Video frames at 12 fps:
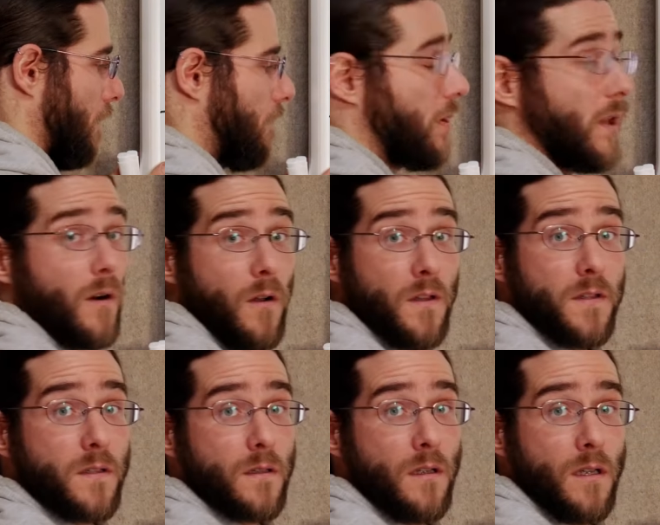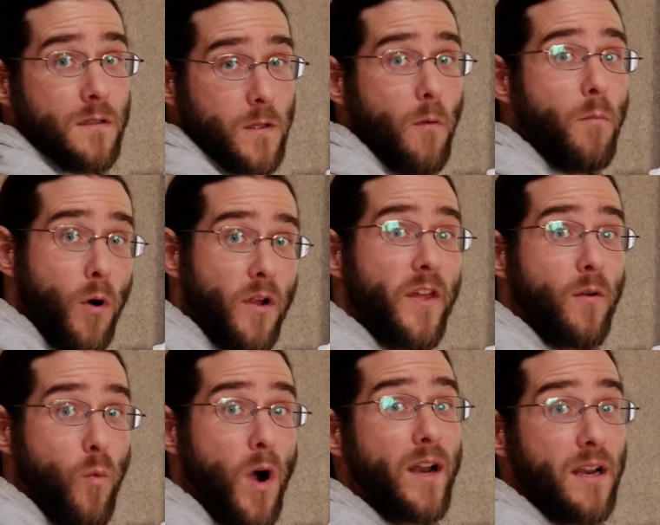plurals, so more than
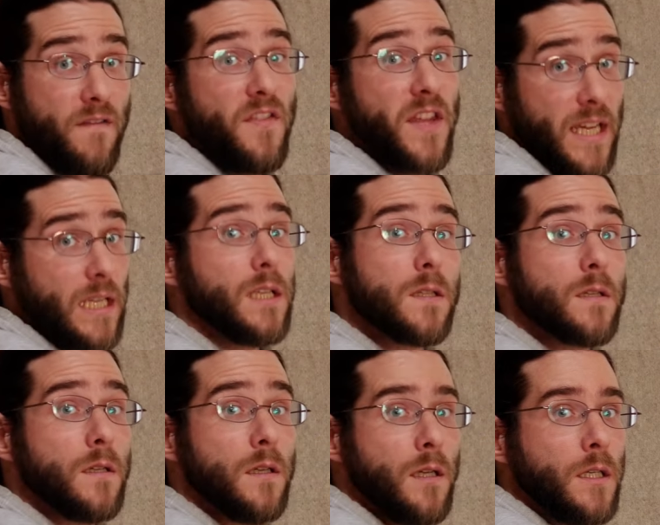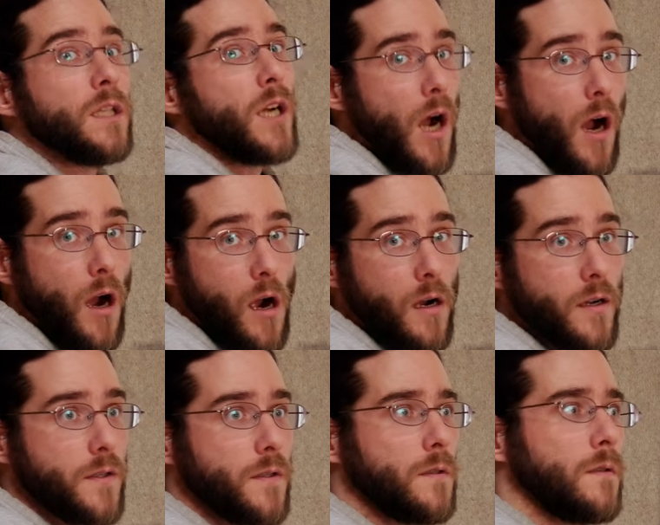one of things,
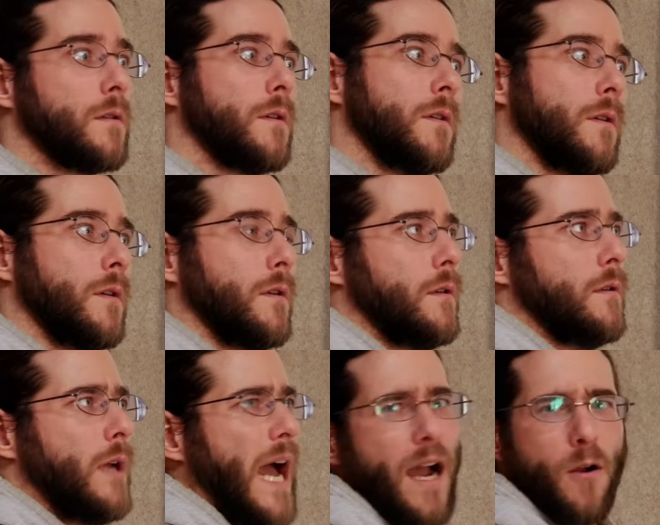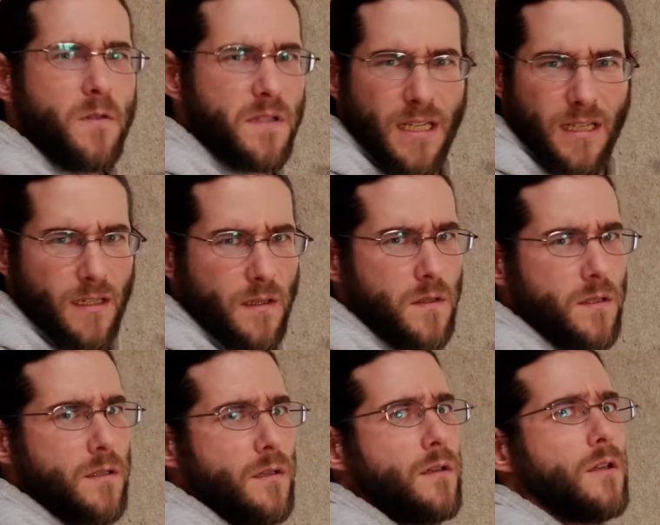cars,
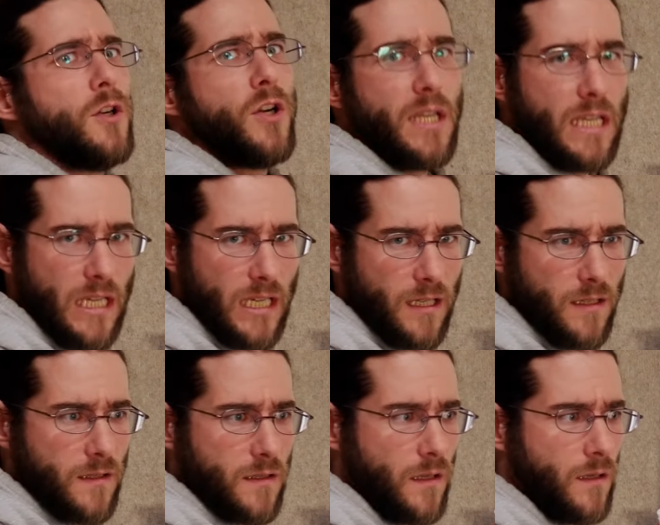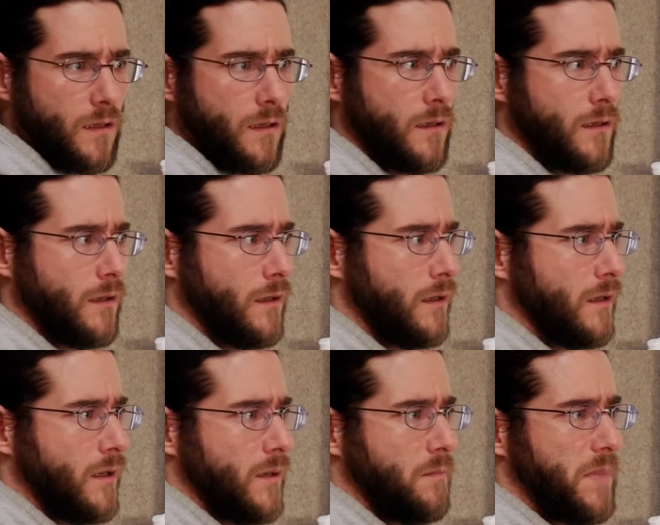houses, cookies,
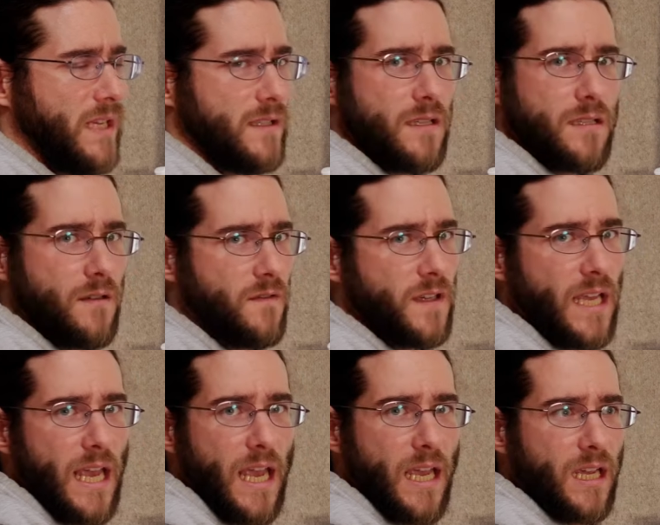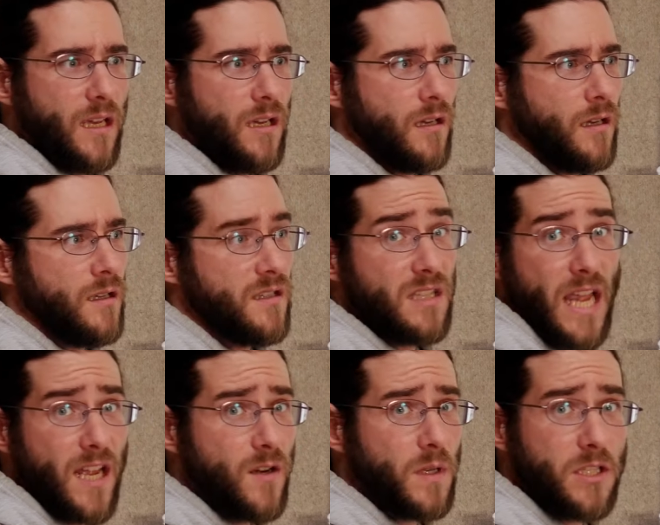pieces of cake,
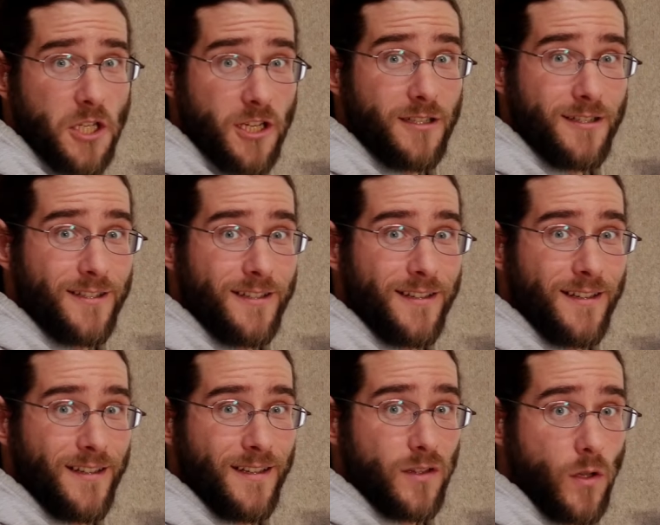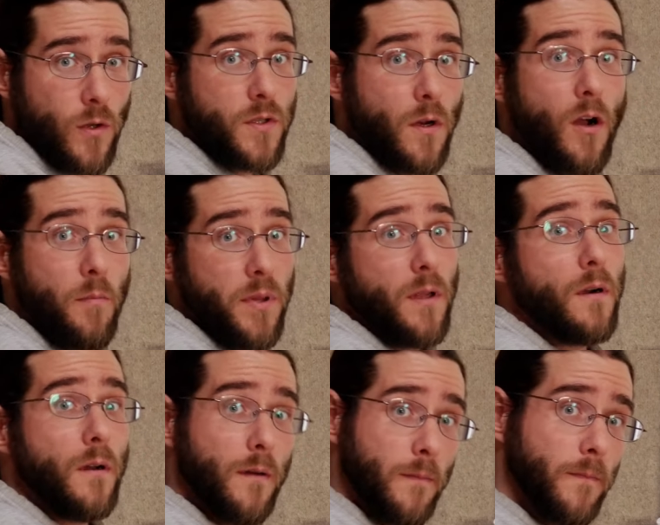sandwiches, those are all
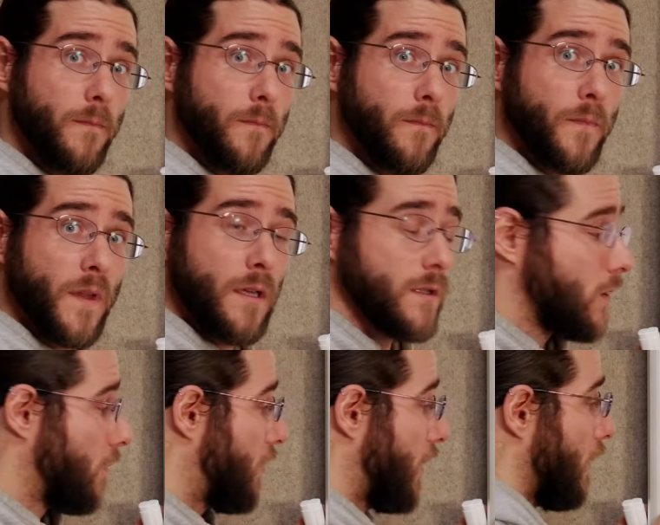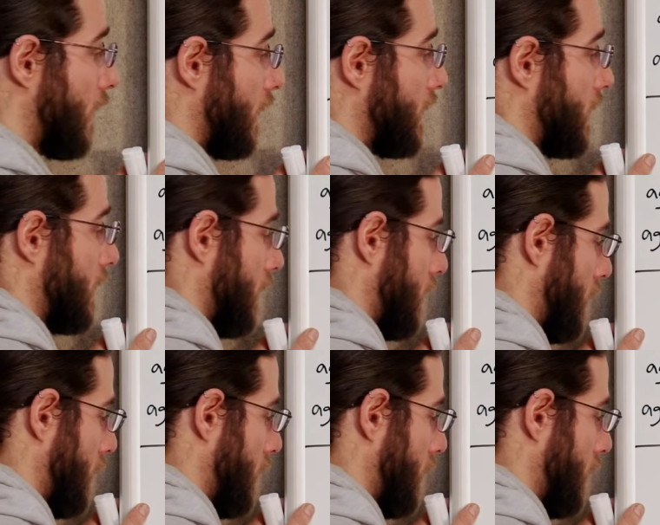plural. So plurals